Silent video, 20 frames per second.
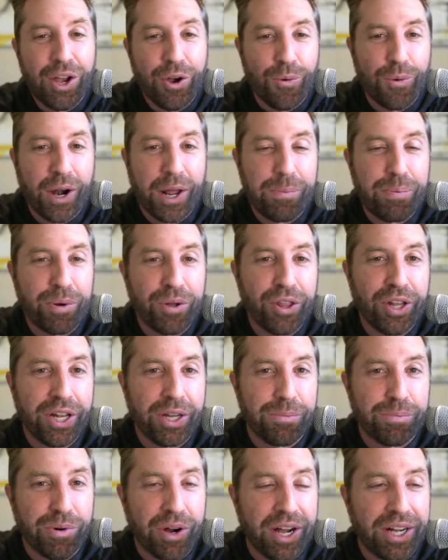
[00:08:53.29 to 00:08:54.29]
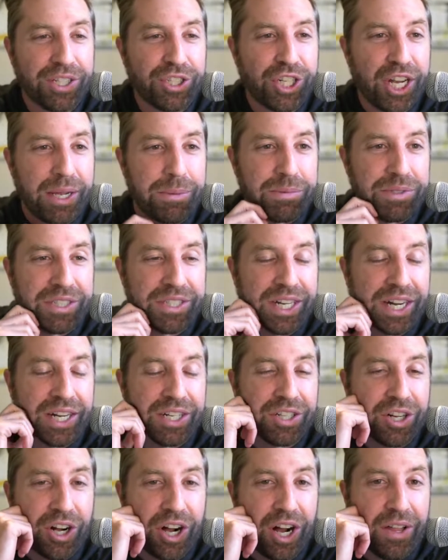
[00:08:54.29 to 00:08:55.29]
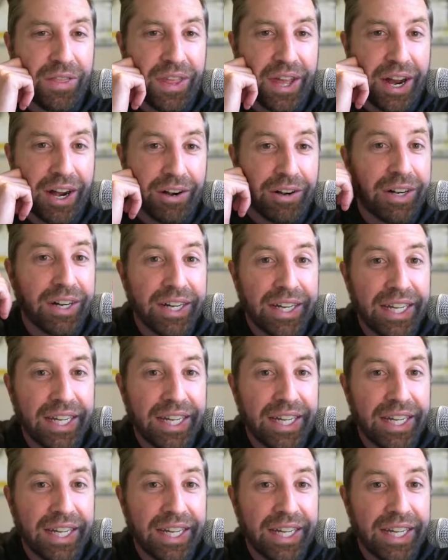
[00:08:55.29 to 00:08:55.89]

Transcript: When I put the LeBron James Dunk on there,